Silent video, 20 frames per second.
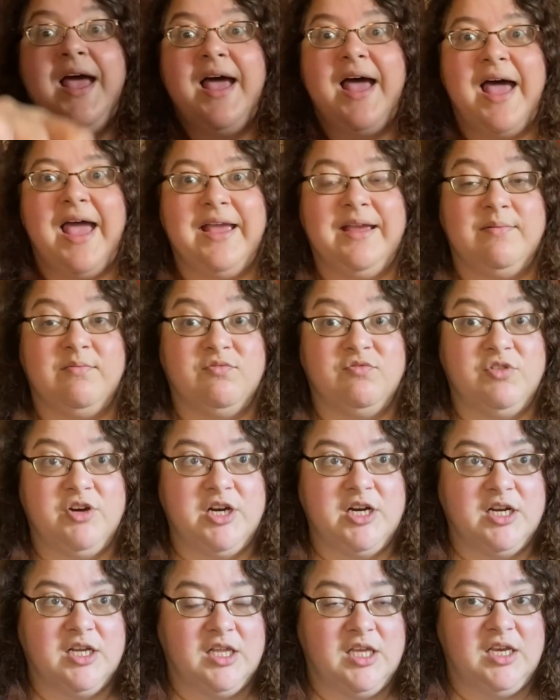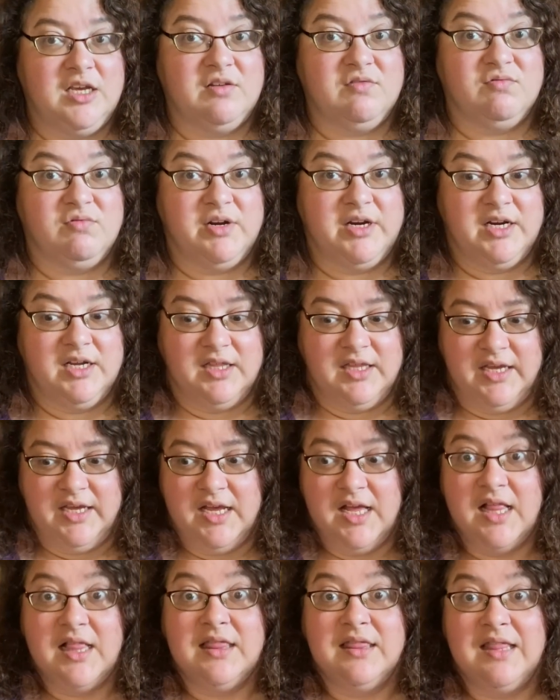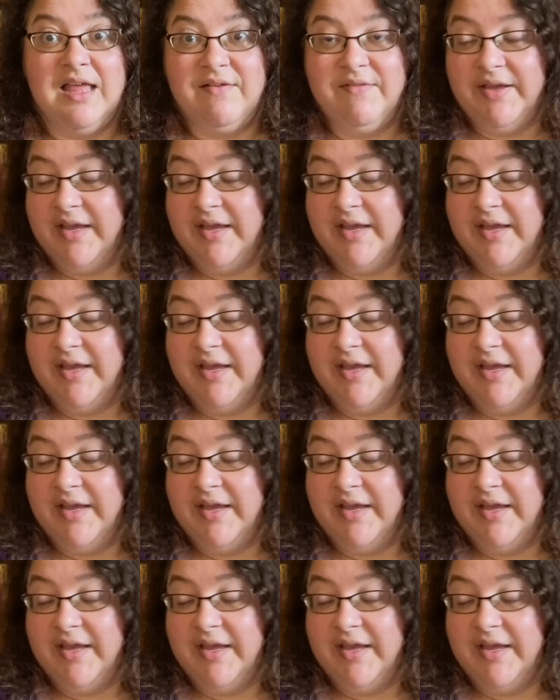I am really, really loving